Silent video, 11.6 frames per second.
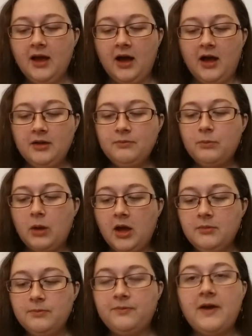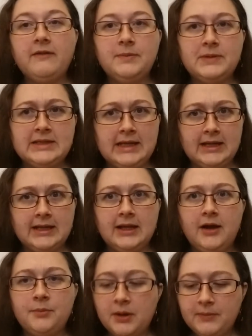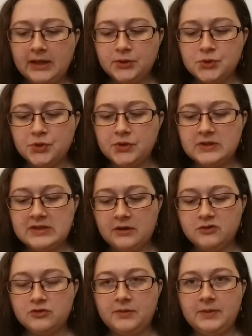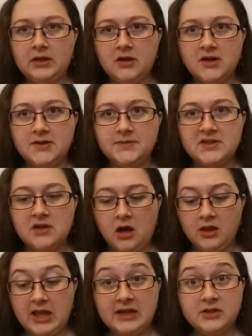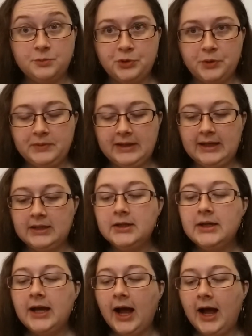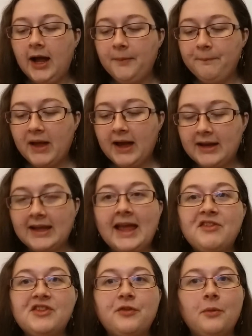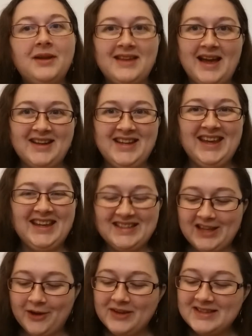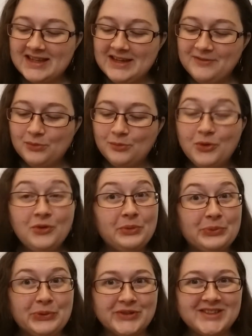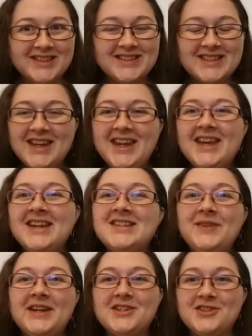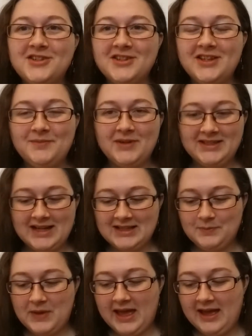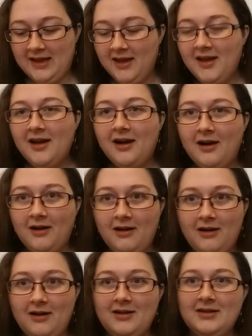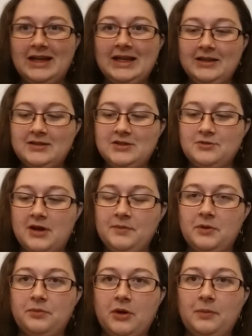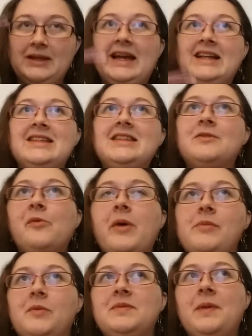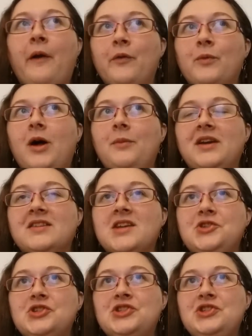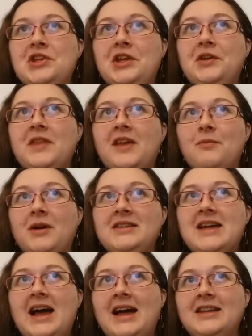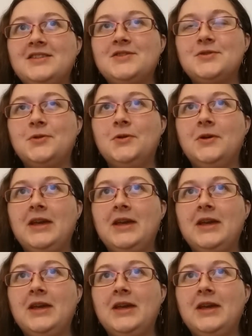I'm very particular about making sure that self-striping yarns are lined up properly, and I get this from my dad, so it's even more important to make sure that my dad's pair are striped up properly. I did this with my mum's pair as well, because I just knew that if my dad saw